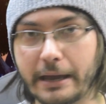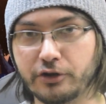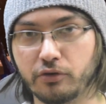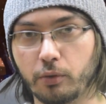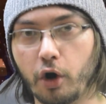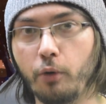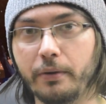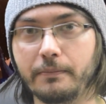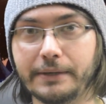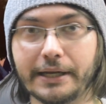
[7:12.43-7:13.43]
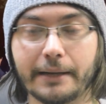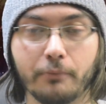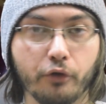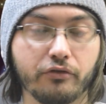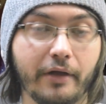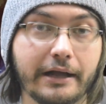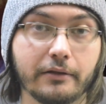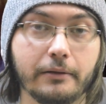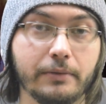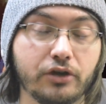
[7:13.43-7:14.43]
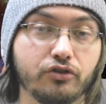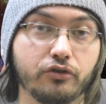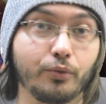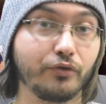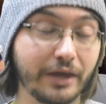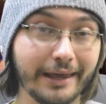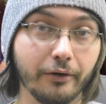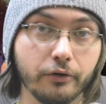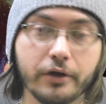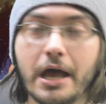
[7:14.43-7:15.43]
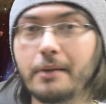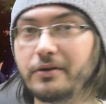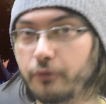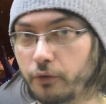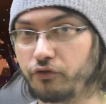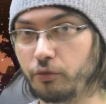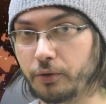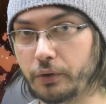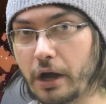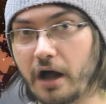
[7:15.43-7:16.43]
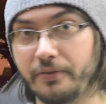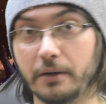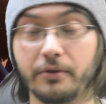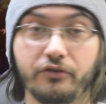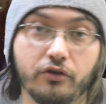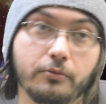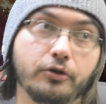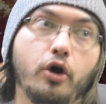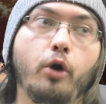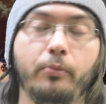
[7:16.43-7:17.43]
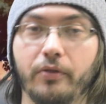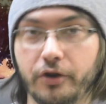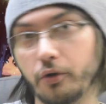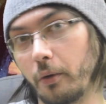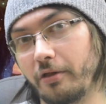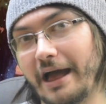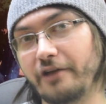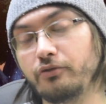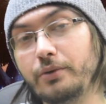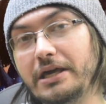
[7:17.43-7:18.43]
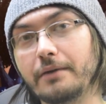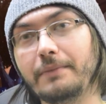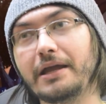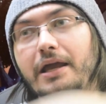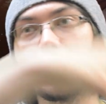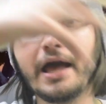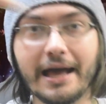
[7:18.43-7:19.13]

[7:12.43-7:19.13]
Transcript: mansion were open, meaning most likely Beatrice was killed before Subaru got there, but Subaru opened the door last week, meaning